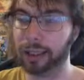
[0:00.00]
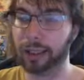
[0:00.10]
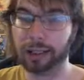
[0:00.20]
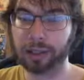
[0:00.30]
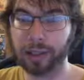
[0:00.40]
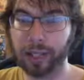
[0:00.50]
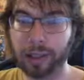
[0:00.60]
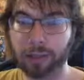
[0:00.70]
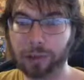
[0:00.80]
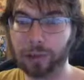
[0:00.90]
So now we
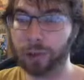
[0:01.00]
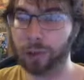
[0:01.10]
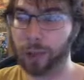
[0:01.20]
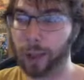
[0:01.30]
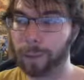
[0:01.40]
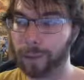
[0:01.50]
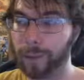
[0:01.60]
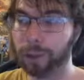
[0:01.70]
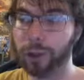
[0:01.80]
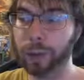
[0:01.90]
have two
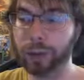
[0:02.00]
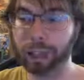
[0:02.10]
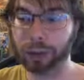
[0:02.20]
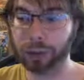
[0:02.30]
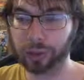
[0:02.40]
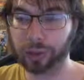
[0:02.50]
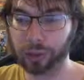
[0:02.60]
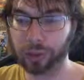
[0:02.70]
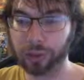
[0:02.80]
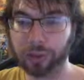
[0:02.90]
potential
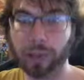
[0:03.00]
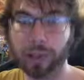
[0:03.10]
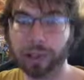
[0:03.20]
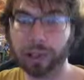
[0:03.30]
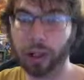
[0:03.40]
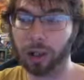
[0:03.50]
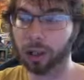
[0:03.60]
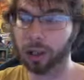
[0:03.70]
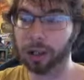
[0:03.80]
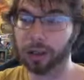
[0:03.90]
summons with this
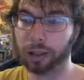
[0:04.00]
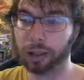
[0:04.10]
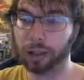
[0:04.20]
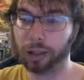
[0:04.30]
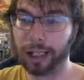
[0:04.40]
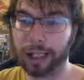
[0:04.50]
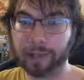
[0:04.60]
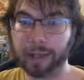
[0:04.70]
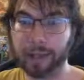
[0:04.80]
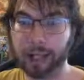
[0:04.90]
card. Eye of
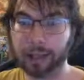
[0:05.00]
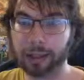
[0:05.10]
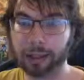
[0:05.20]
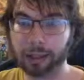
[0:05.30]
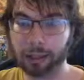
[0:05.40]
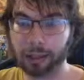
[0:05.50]
Timaeus does